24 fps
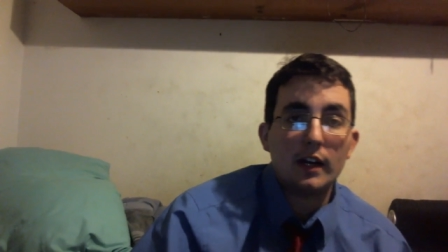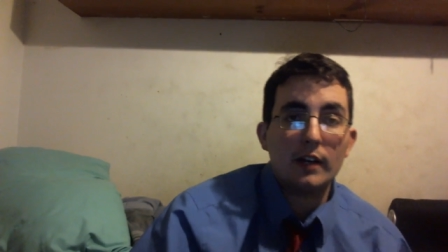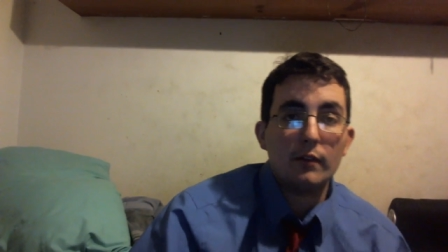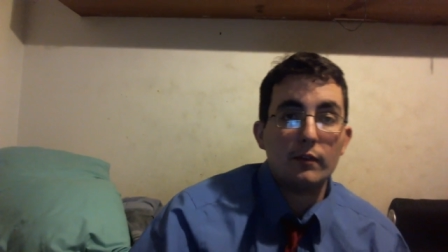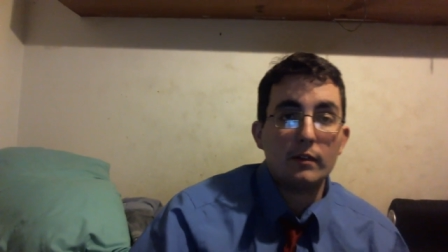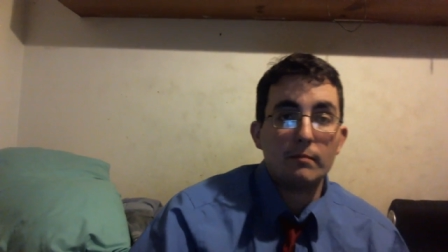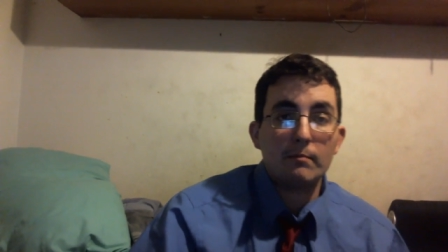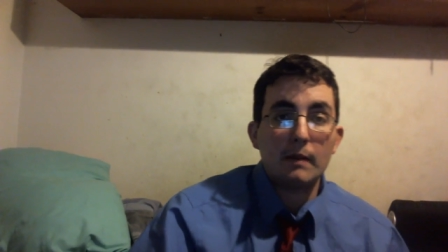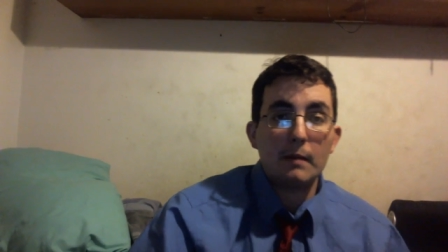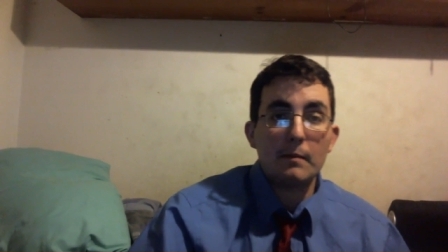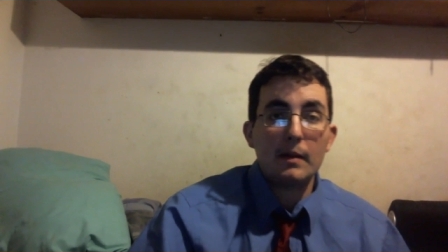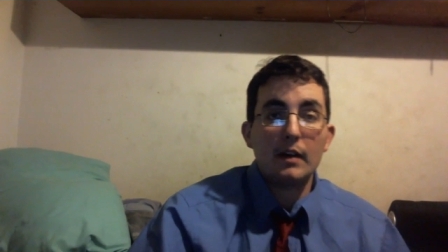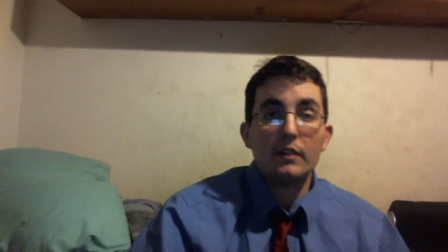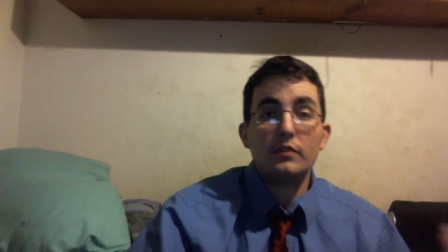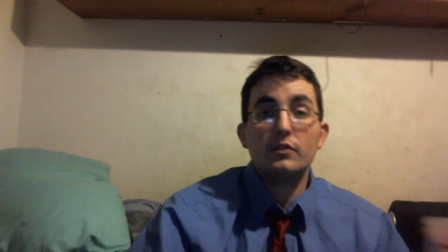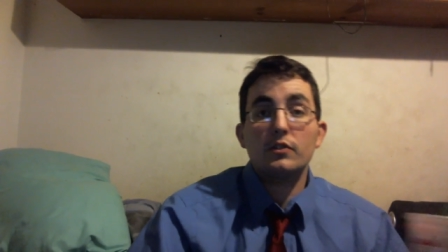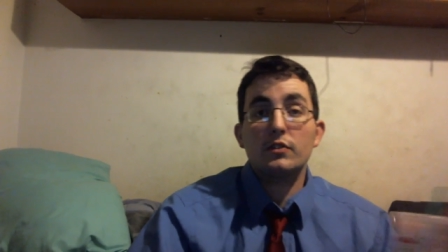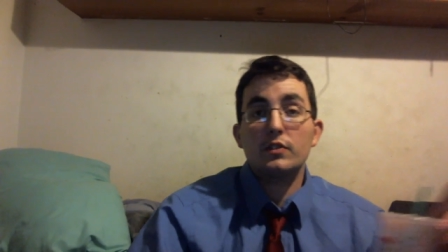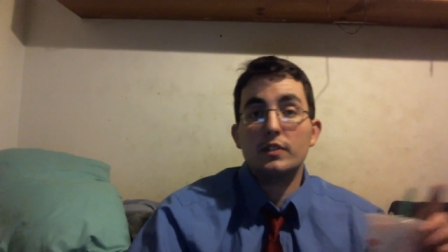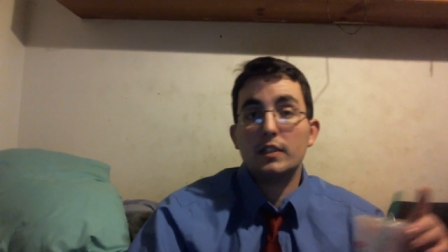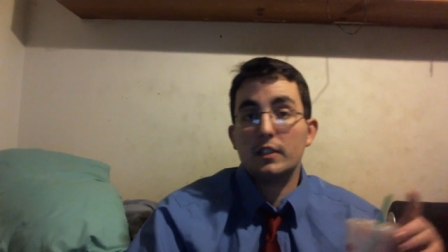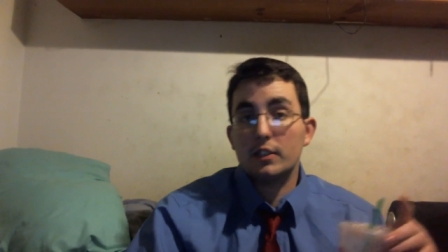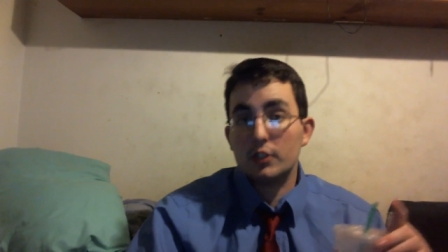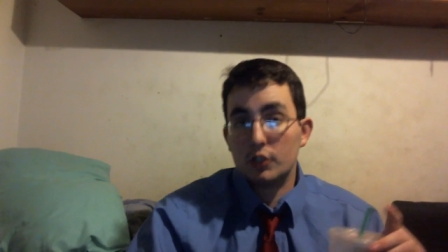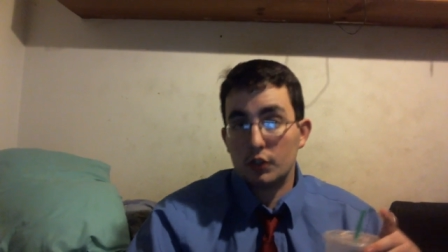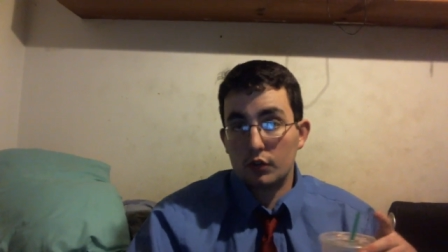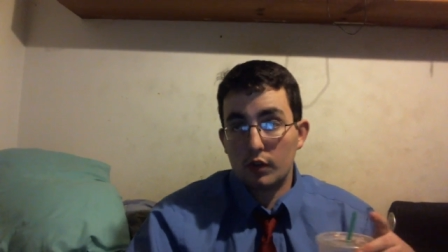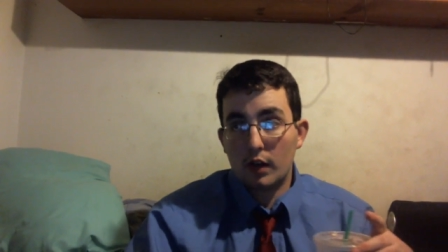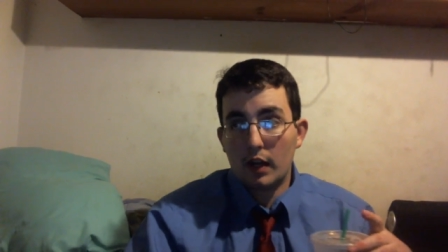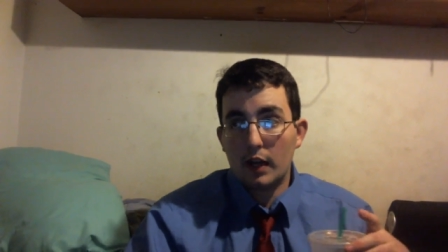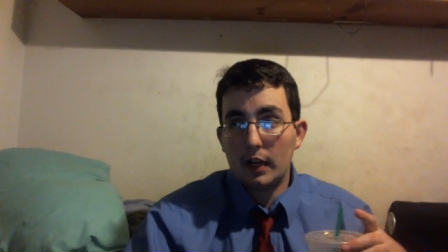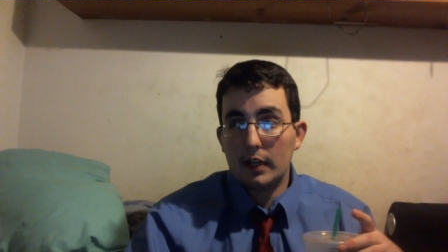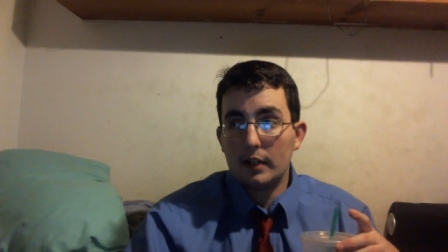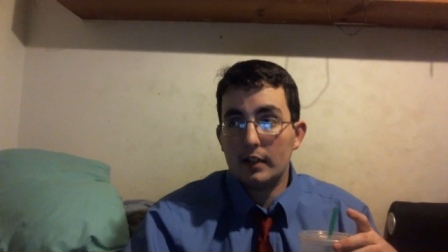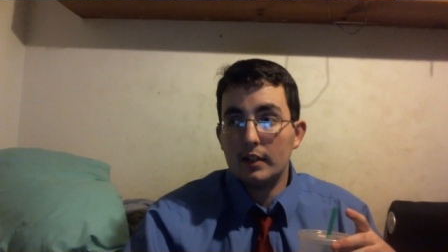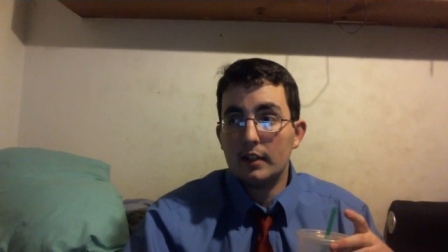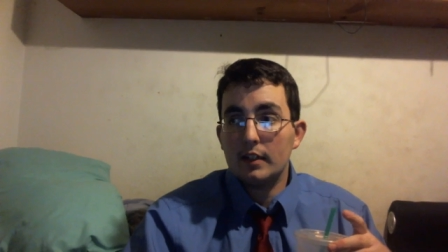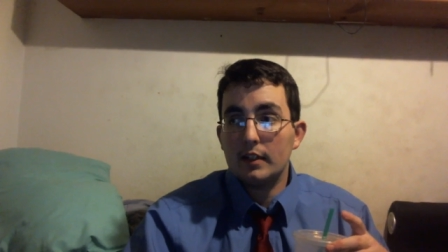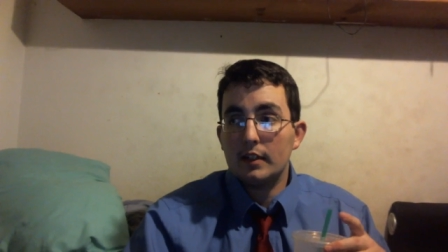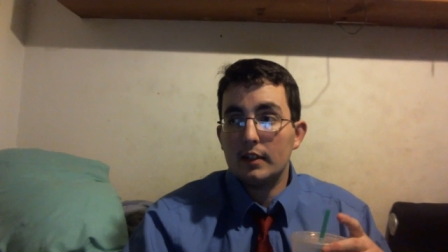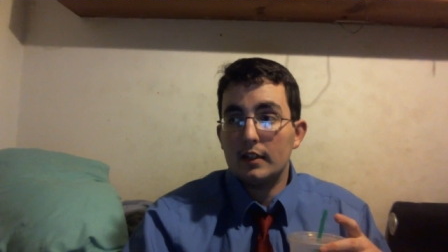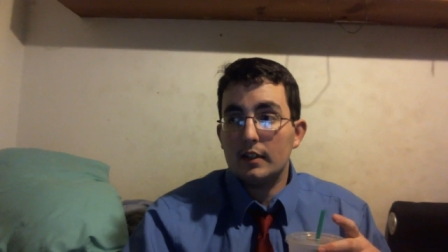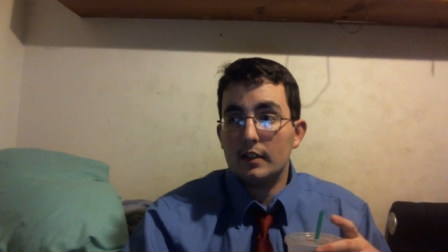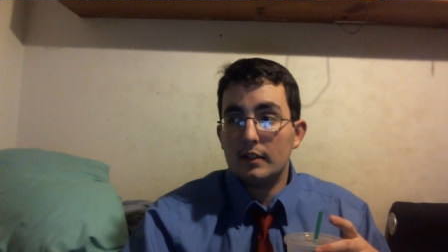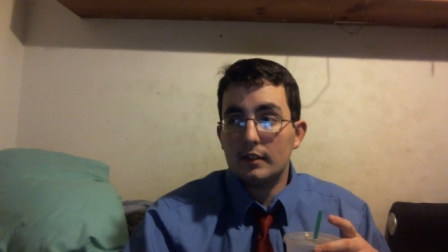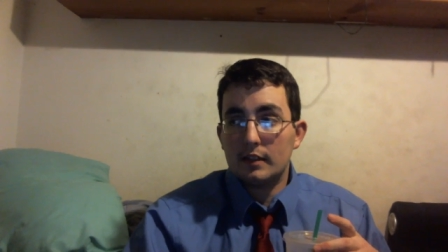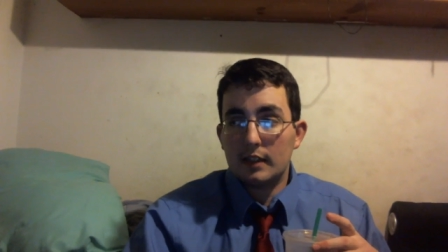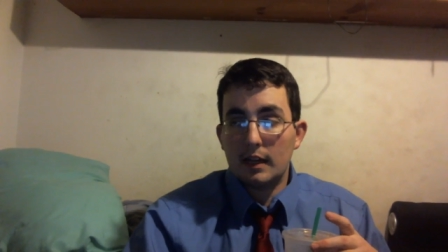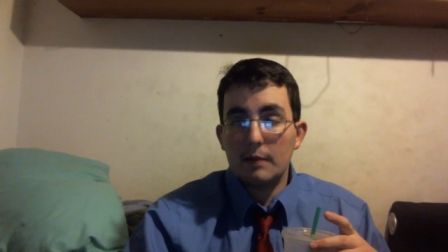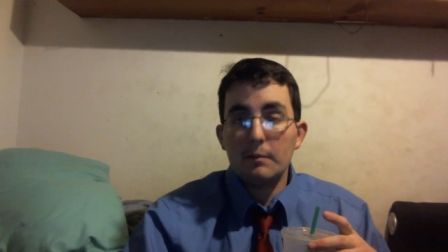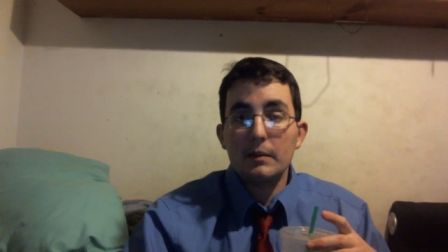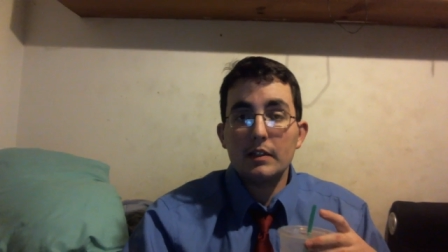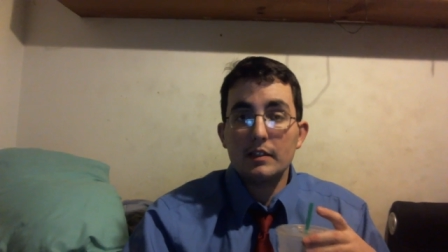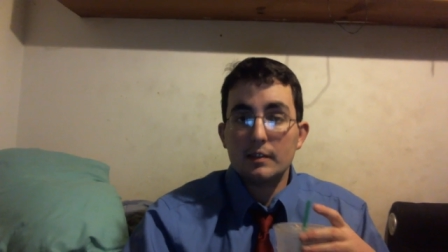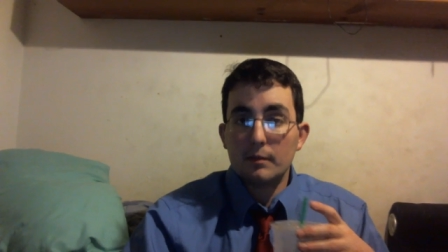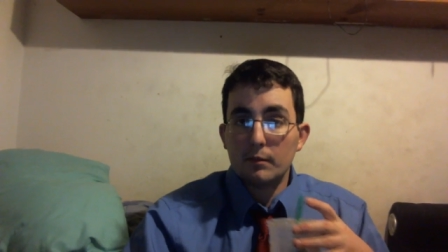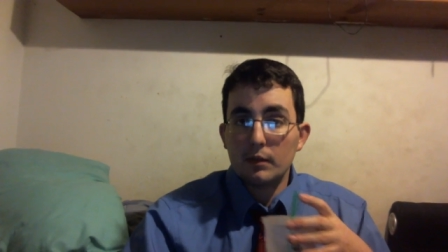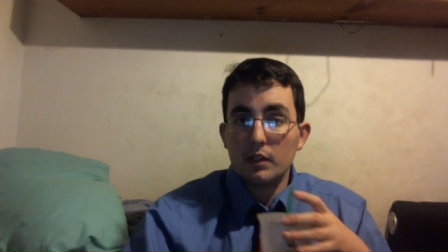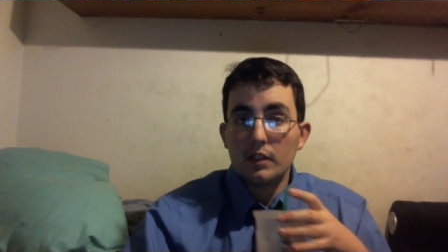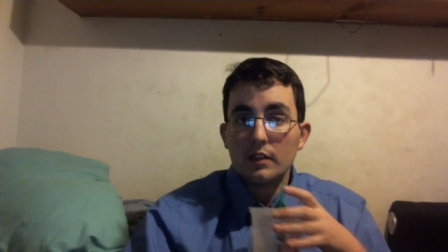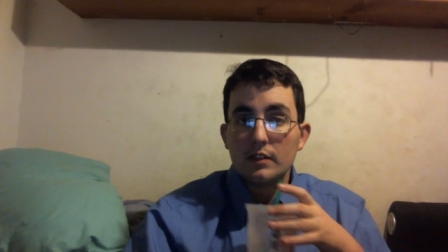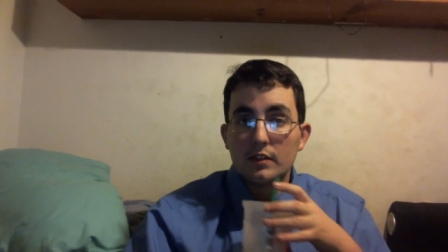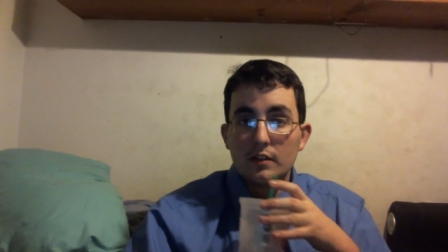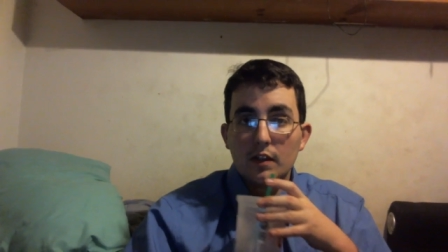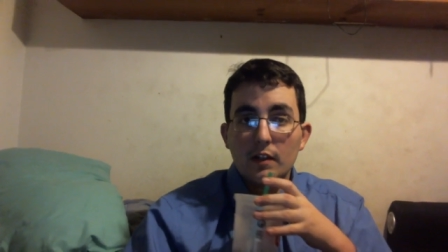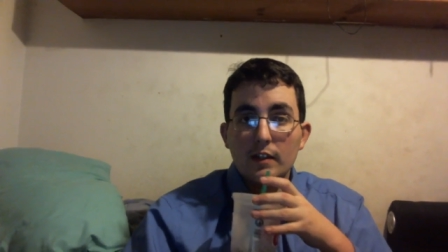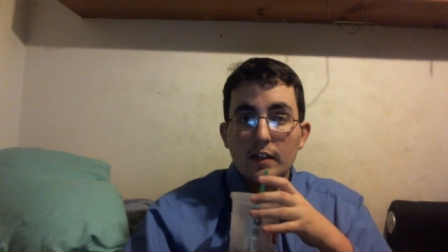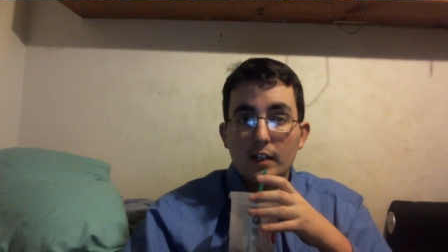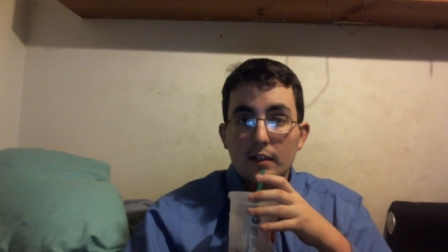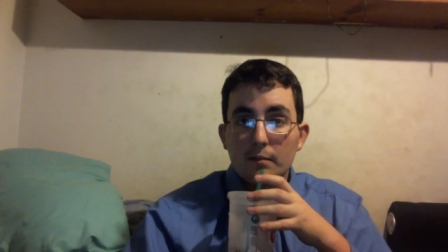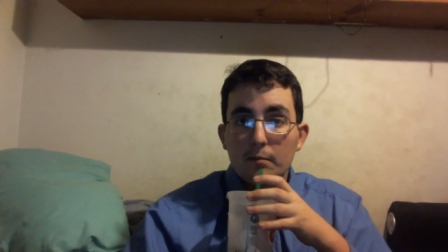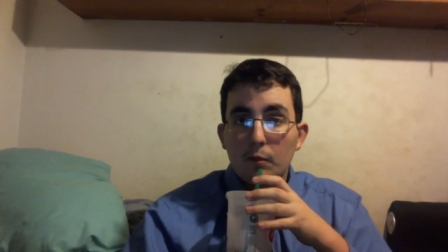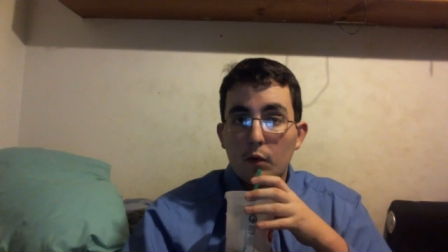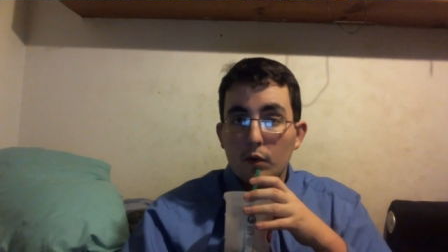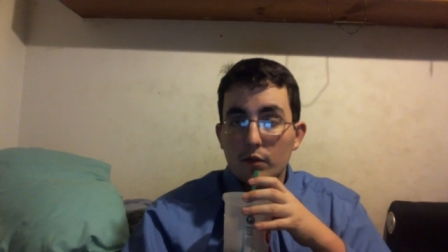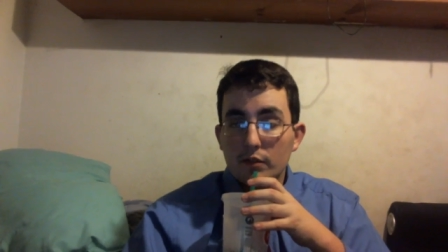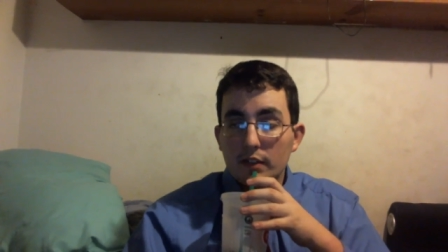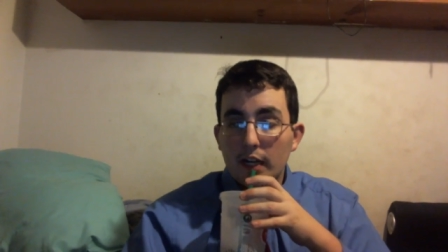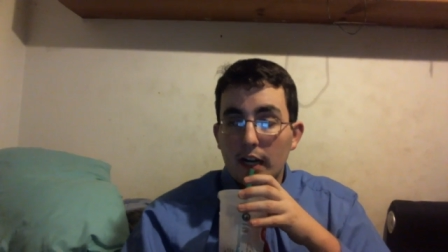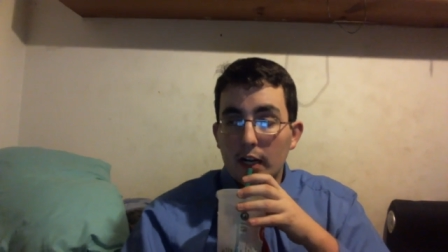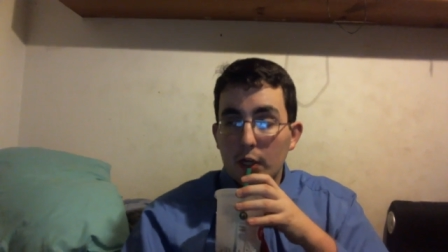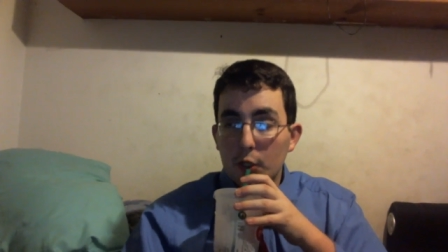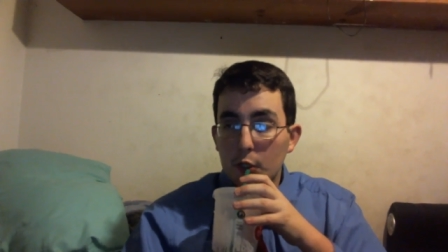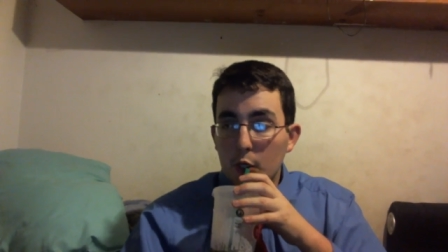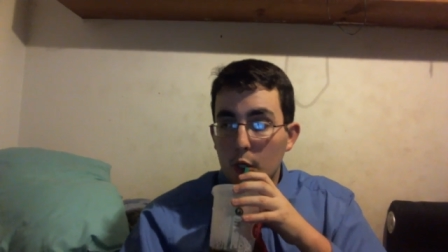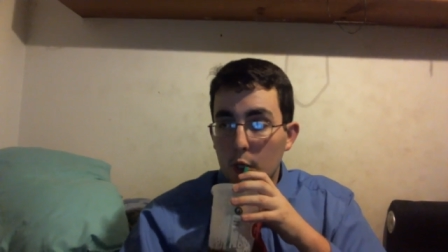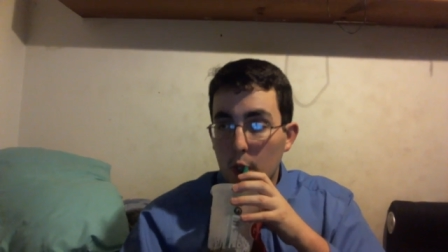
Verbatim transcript: and When my mouth starts getting dry, that means I'm gonna start getting more tired.